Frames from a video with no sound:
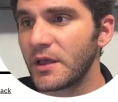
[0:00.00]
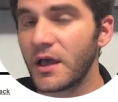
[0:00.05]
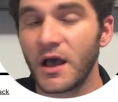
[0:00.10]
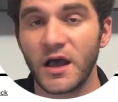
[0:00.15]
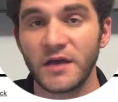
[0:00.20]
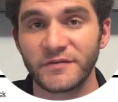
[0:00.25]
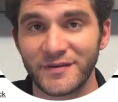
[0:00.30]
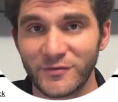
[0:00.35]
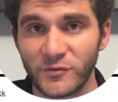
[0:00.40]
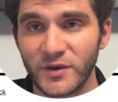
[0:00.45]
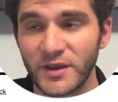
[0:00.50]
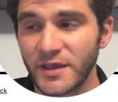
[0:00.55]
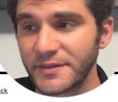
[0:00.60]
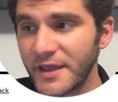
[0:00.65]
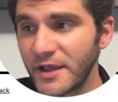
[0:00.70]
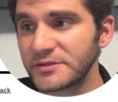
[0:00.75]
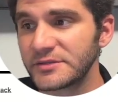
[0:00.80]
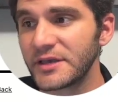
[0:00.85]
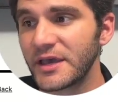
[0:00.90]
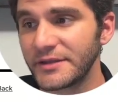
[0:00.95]
If you have a ring on the
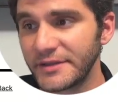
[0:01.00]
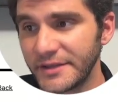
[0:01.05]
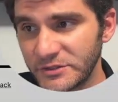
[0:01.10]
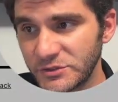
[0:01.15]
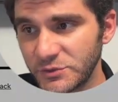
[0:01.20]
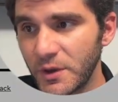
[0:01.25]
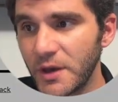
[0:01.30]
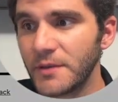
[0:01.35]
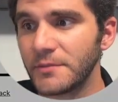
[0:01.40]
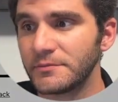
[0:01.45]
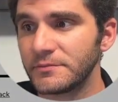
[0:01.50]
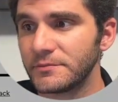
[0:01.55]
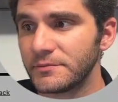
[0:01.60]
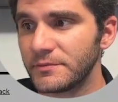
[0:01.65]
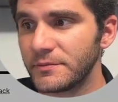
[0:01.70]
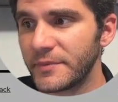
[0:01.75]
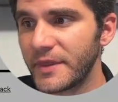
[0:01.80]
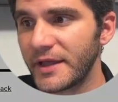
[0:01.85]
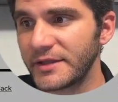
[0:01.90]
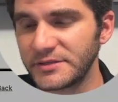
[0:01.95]
outside, what?
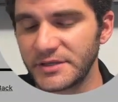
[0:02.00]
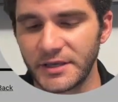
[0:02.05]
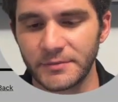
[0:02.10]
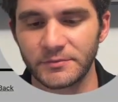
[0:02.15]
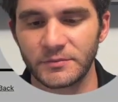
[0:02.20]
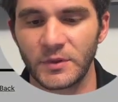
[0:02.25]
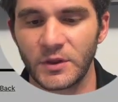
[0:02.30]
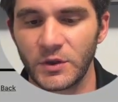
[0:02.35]
That's it.